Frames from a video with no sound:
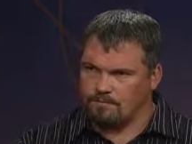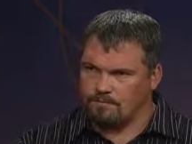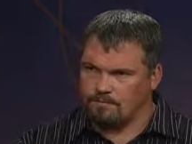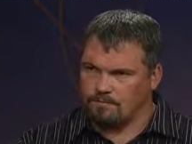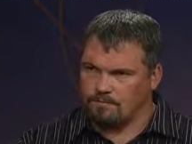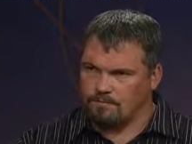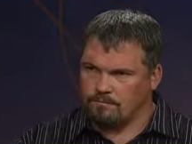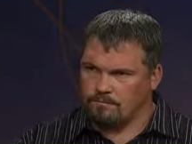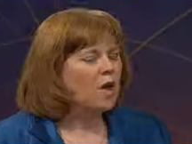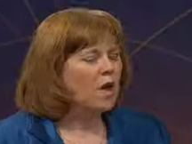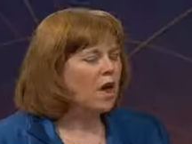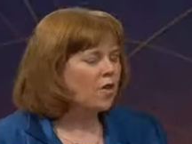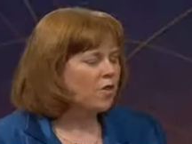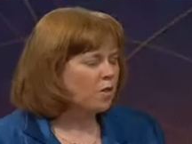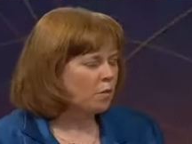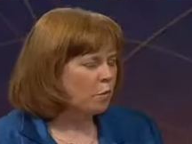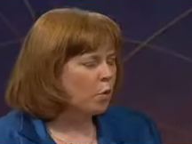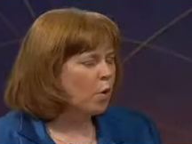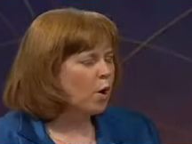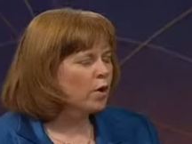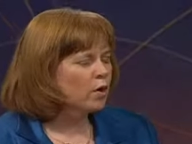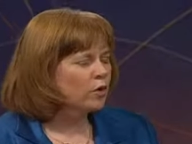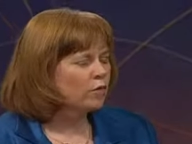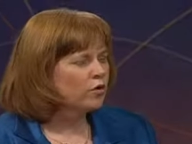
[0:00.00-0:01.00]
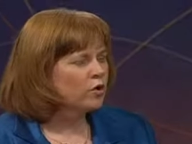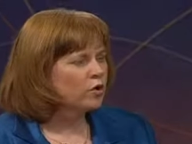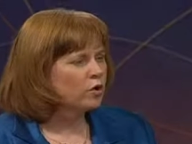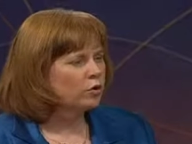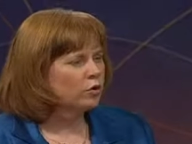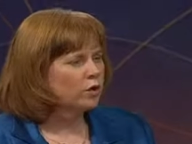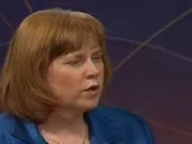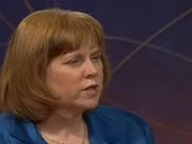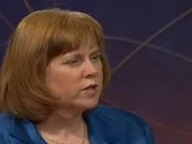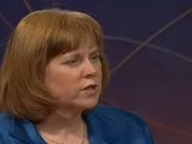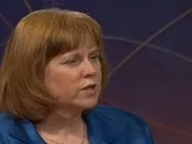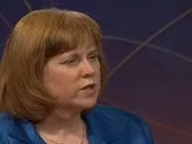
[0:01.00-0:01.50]
At the, at the point of your
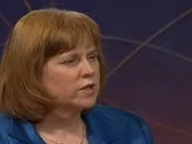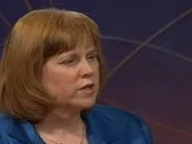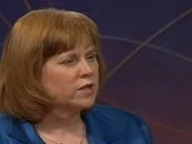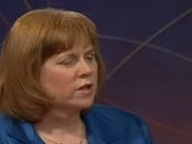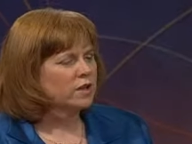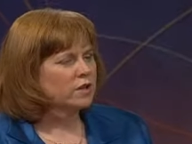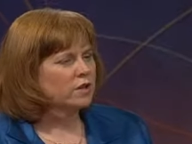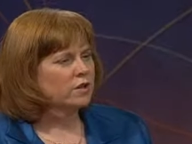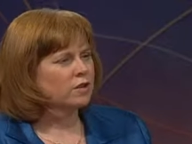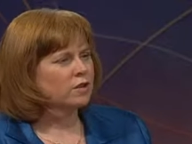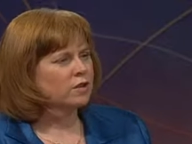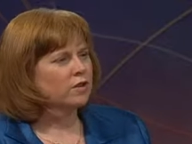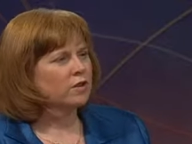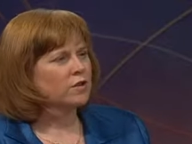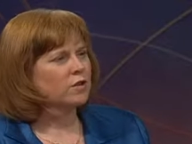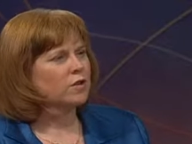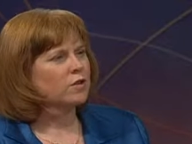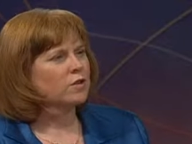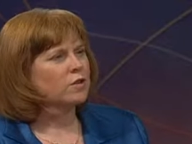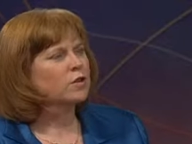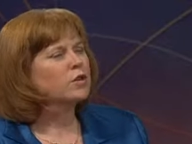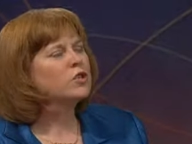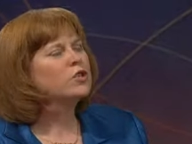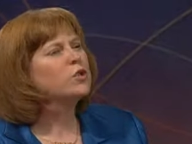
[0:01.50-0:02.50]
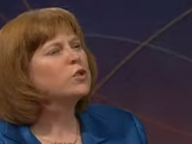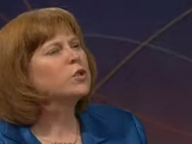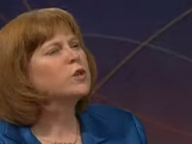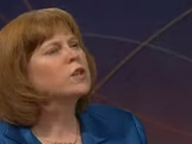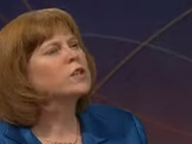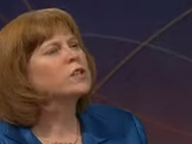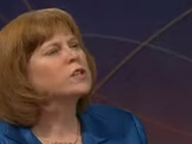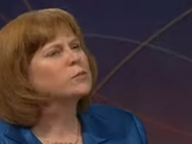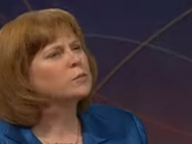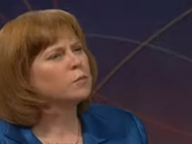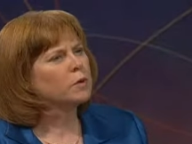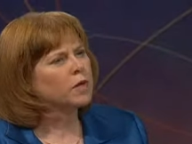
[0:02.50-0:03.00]
arrest, could you
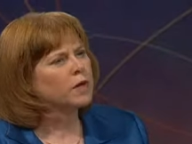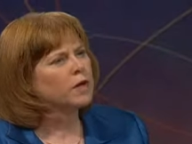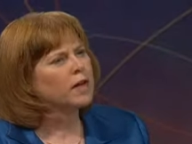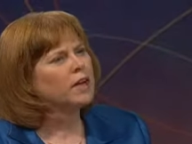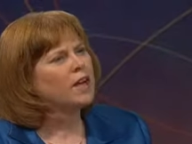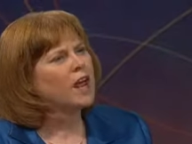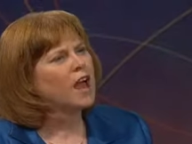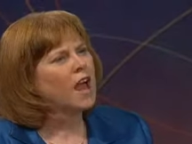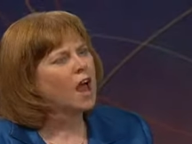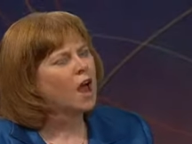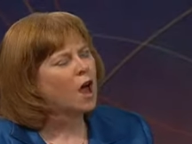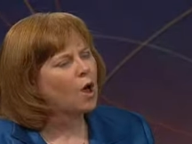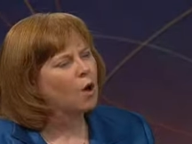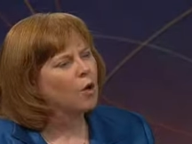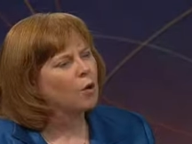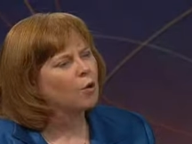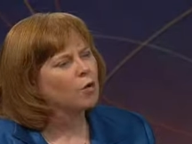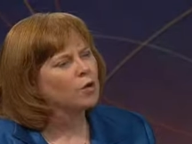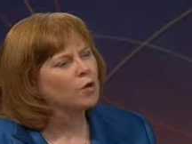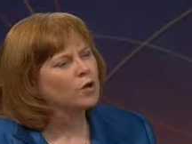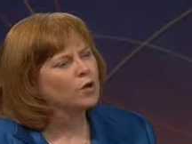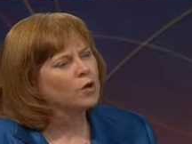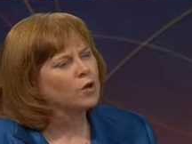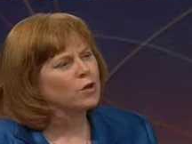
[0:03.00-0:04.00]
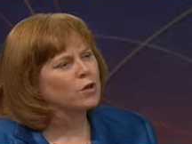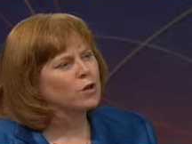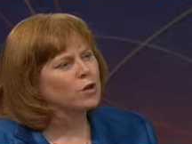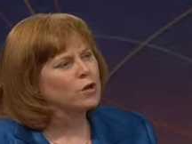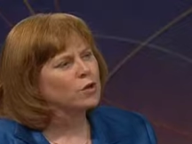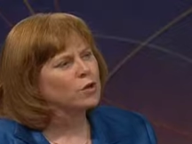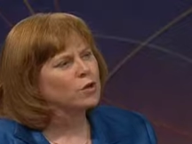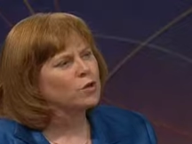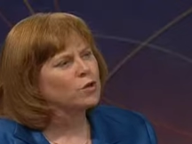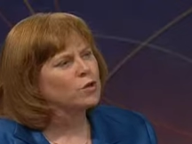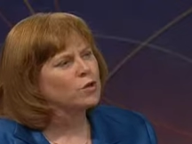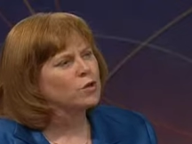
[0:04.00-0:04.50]
explain how
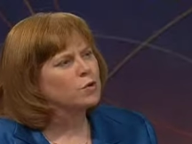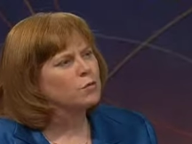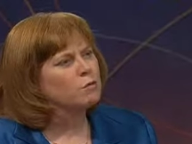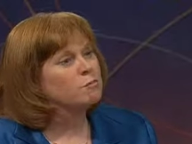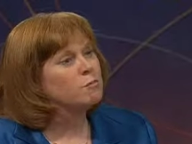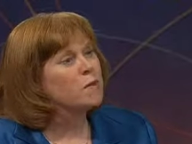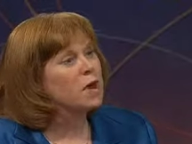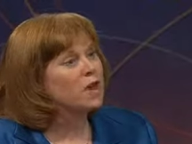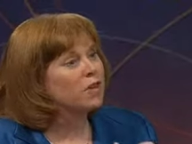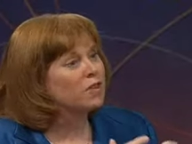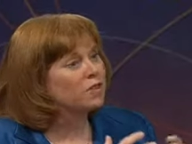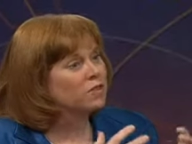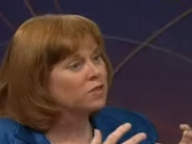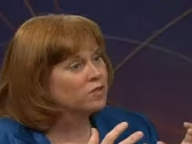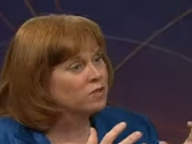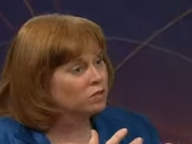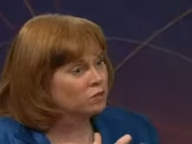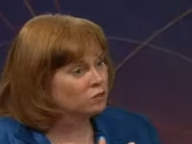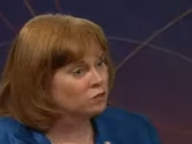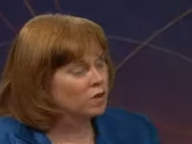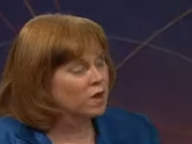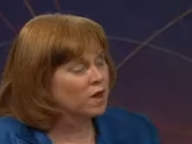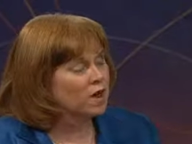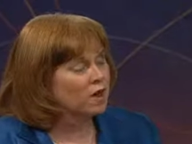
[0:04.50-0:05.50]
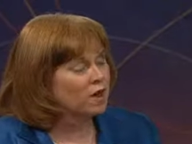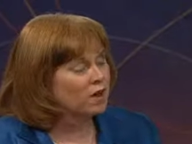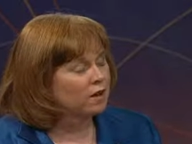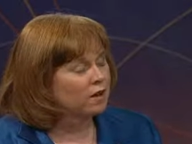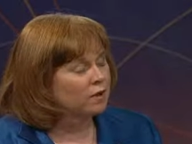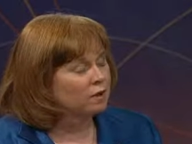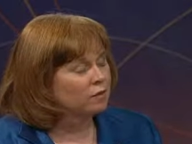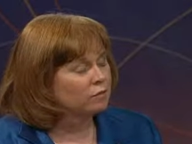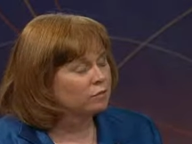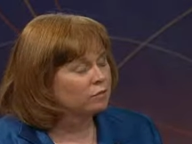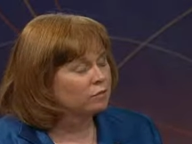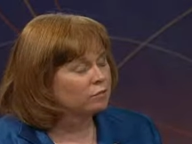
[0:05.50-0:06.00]
the meth
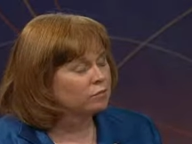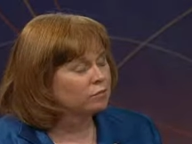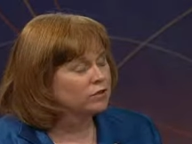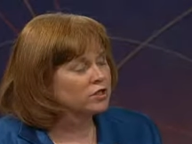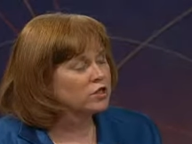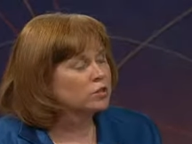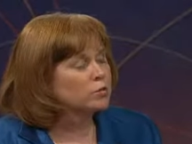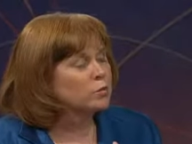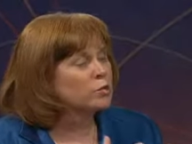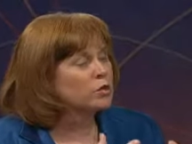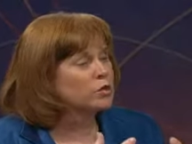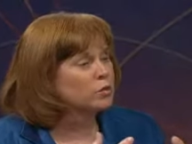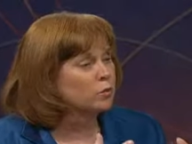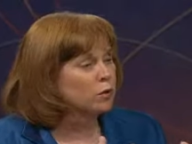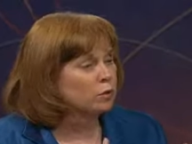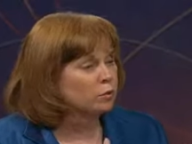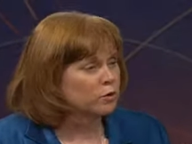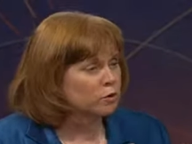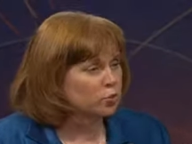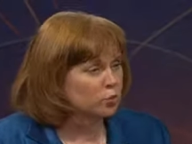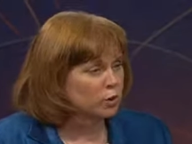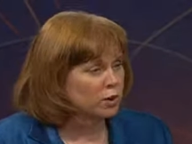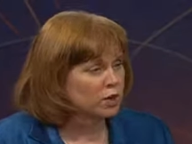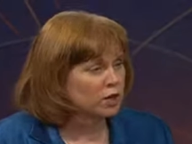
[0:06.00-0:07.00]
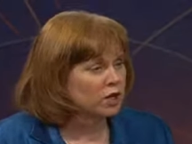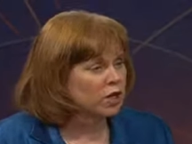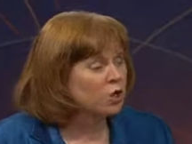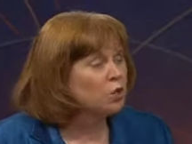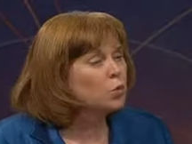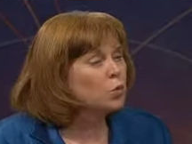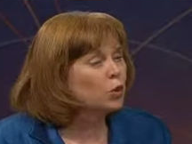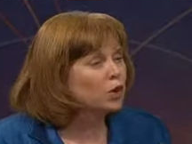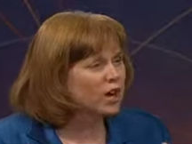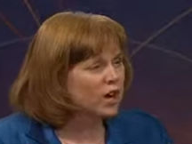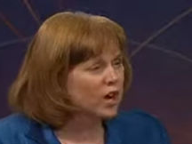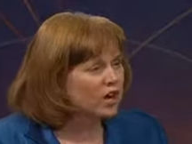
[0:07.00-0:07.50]
uh, distribution ring was working? You
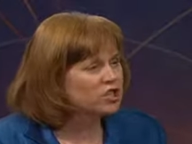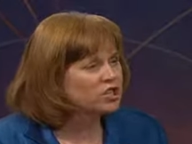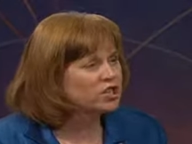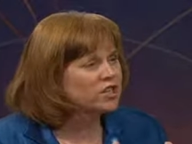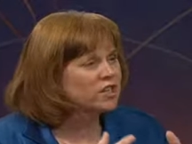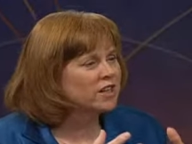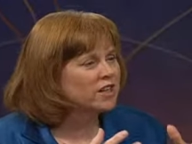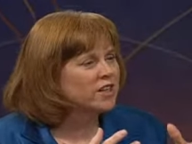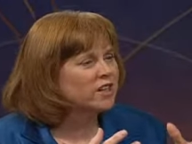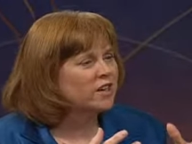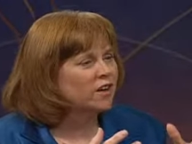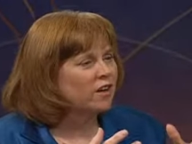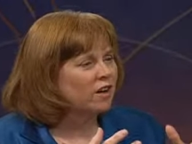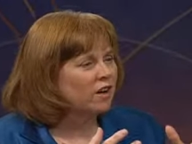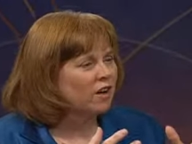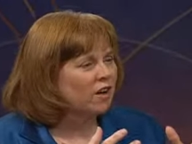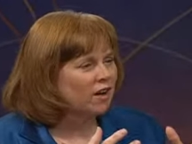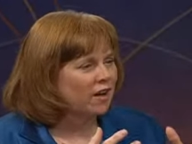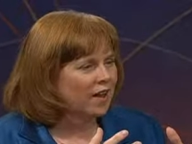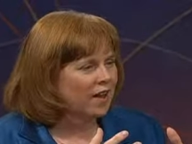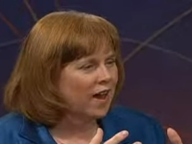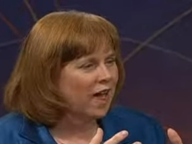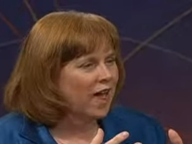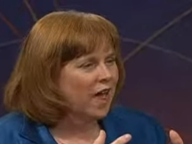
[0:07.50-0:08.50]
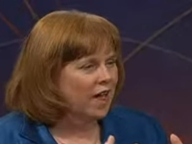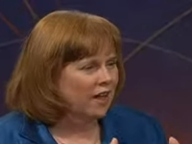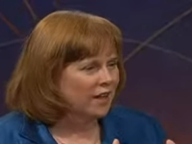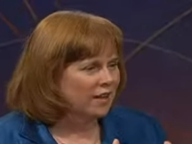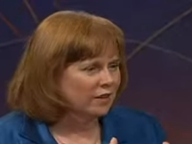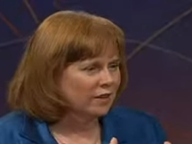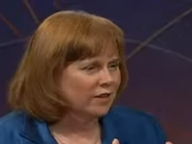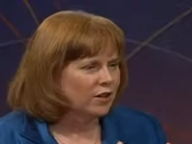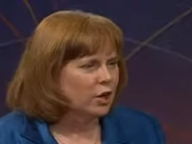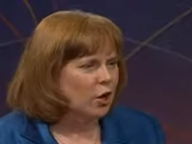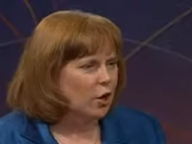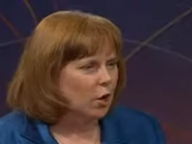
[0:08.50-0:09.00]
weren't actually
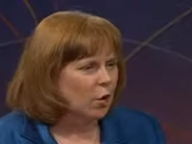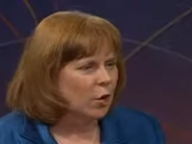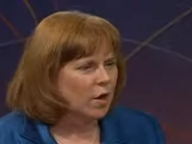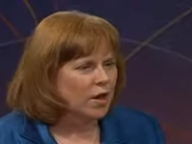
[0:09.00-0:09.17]
you know,